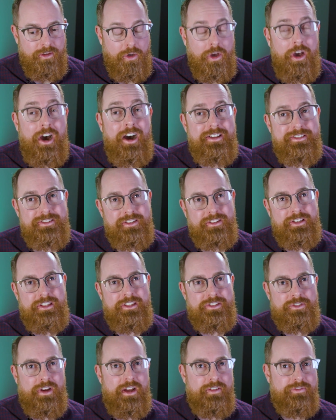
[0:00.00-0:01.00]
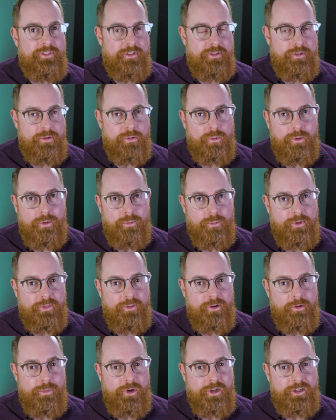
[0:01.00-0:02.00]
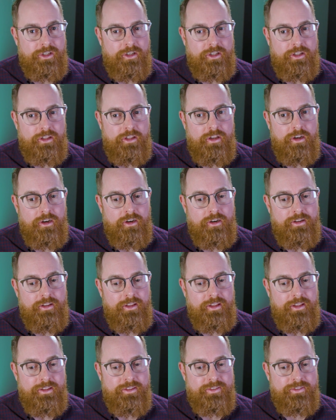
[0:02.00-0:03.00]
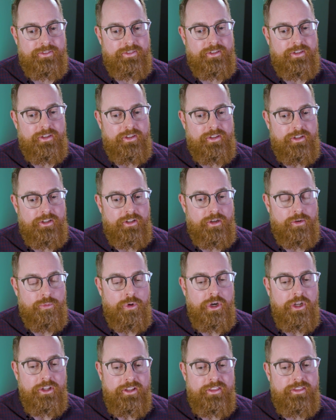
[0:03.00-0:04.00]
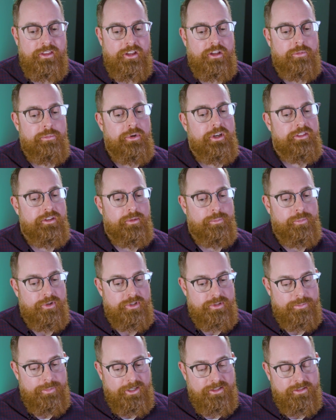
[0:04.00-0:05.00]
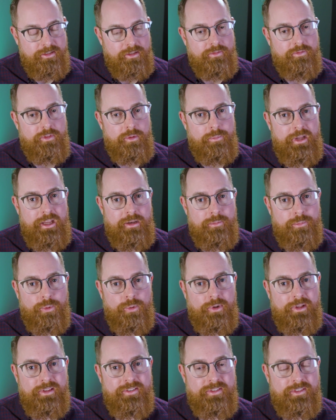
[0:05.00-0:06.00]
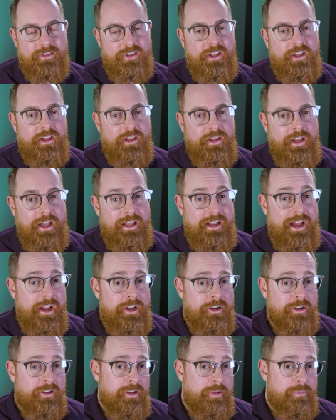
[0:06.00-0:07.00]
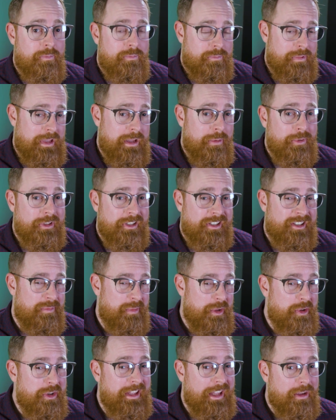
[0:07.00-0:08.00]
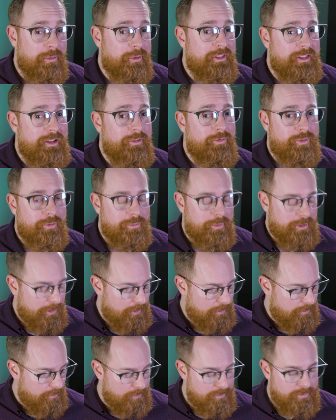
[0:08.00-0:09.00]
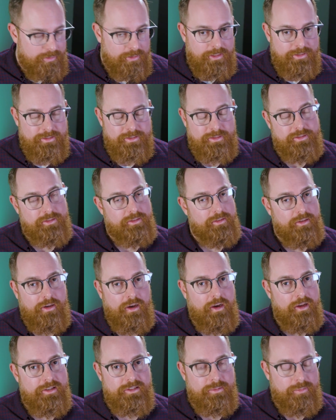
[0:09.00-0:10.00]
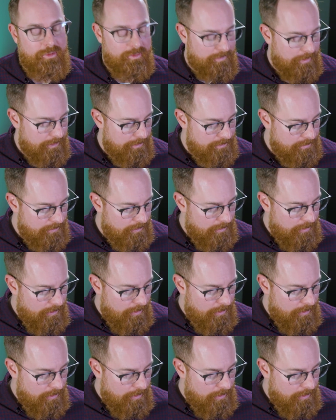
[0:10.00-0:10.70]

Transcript: constantly strive to do with our marketing here is, really think about their perspective, the pain points, and how you're going to be able to communicate with them from the get-go. So that's awesome advice.